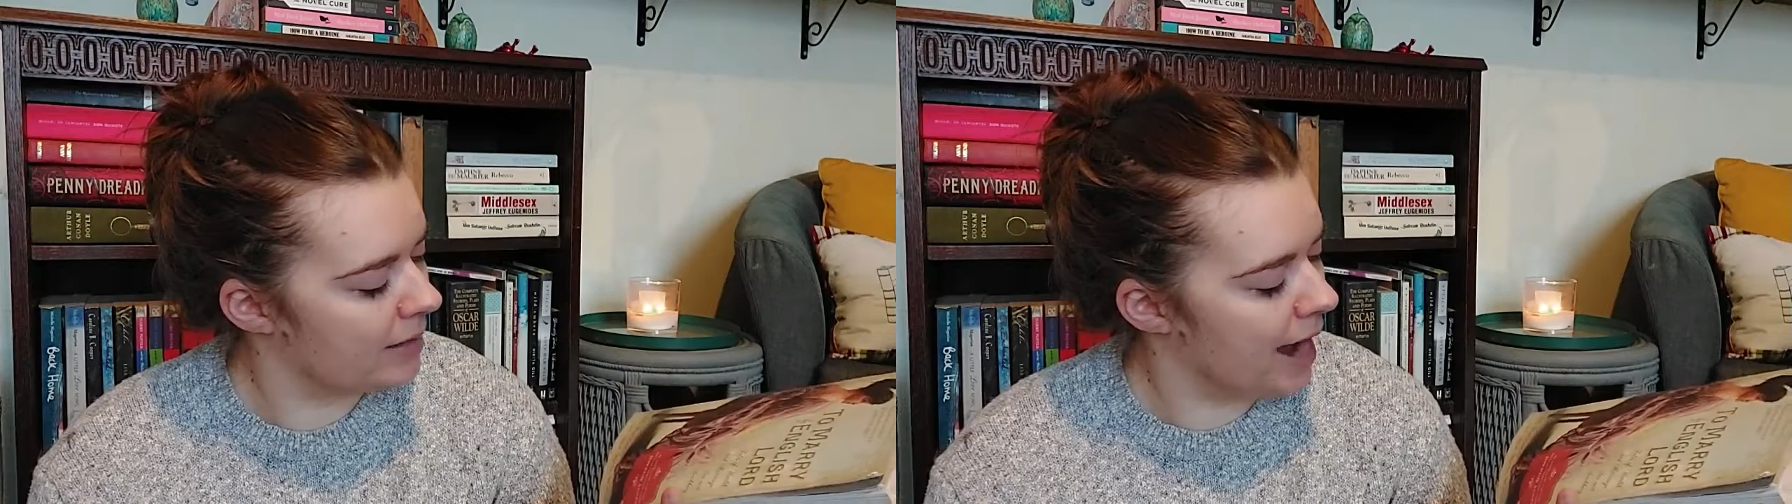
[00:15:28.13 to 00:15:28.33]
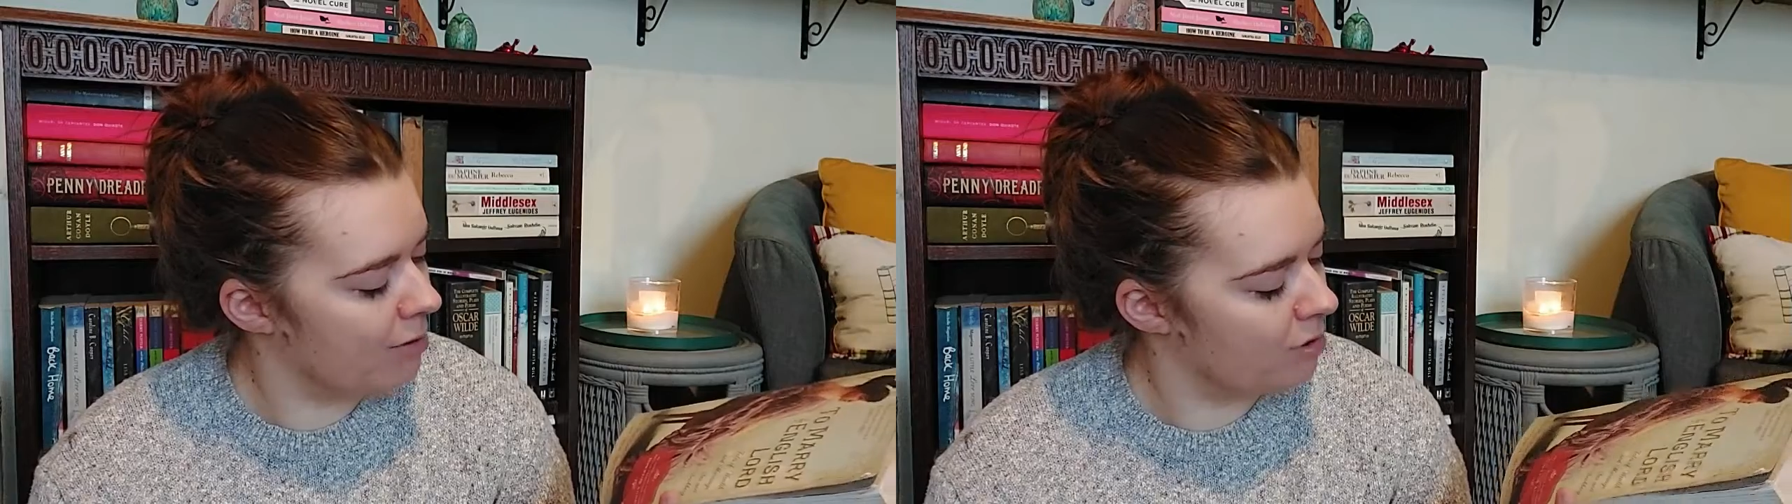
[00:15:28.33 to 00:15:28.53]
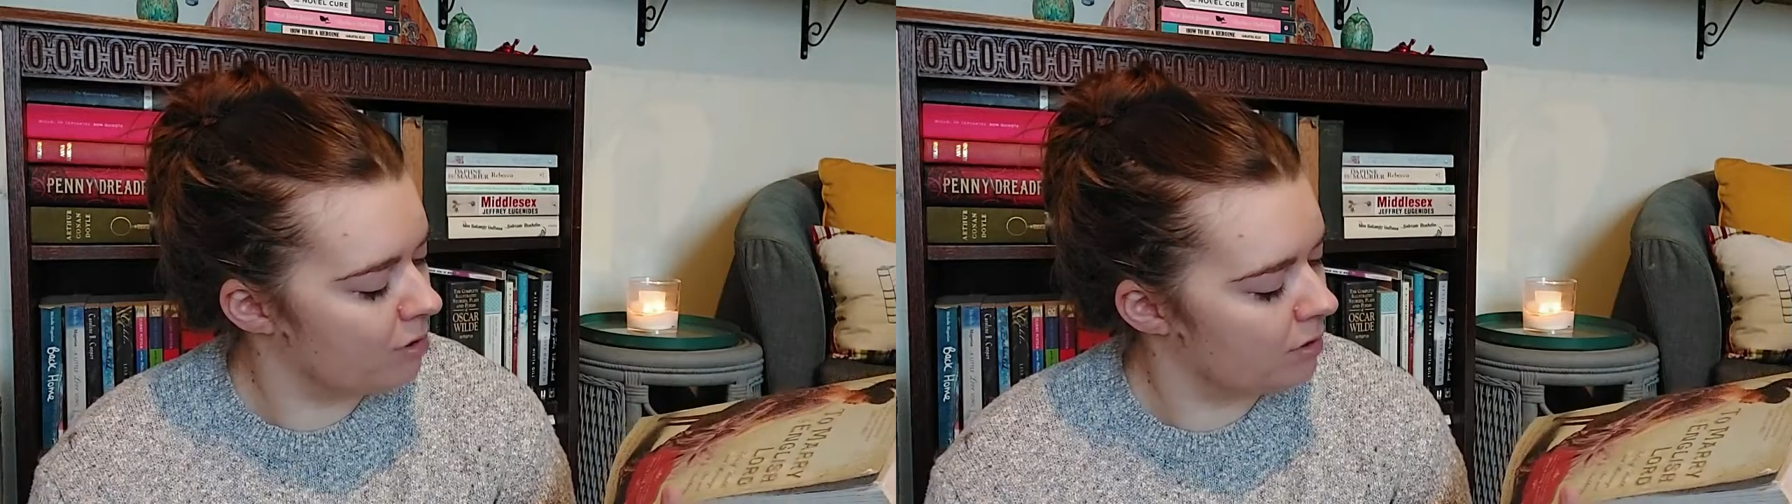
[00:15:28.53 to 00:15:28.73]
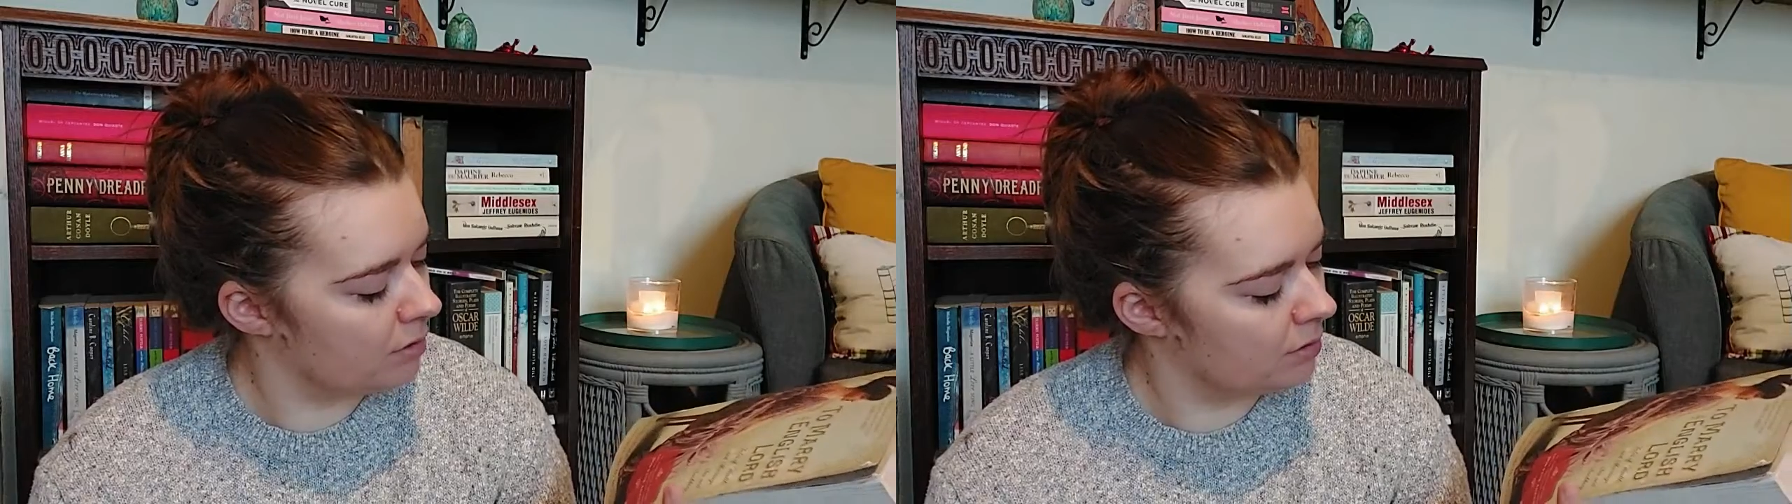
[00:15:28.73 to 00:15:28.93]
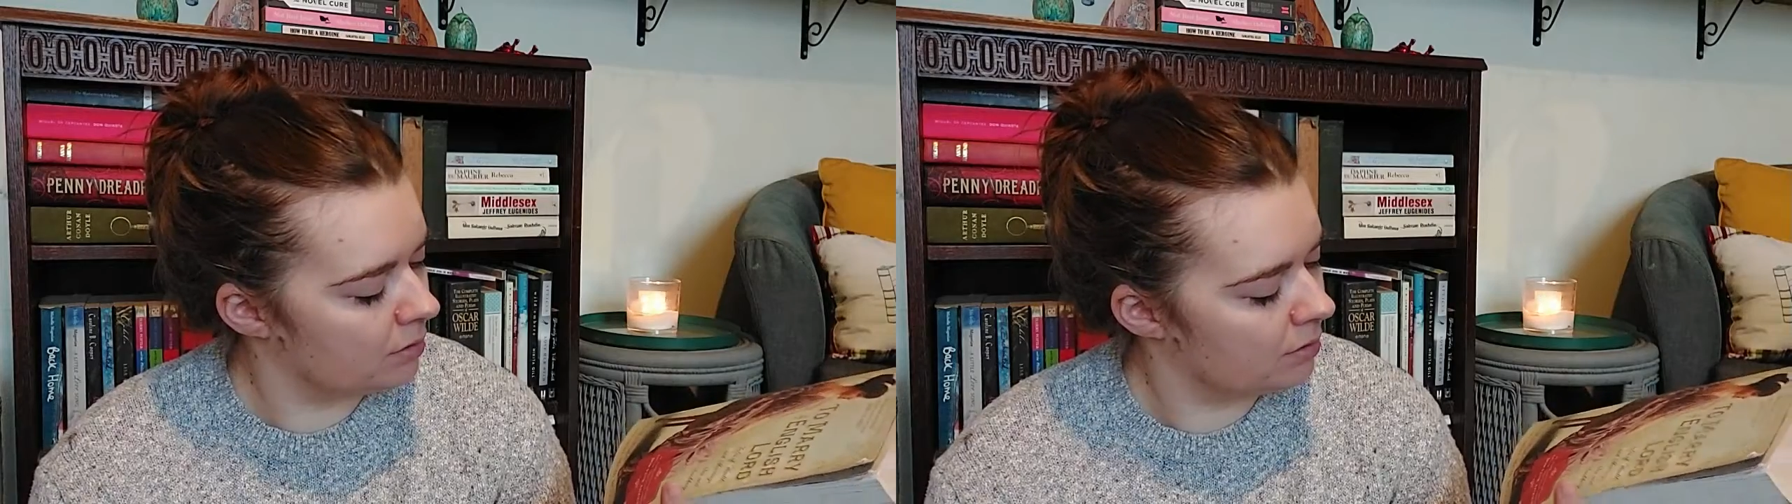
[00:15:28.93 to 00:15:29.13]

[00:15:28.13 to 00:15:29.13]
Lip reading: Carol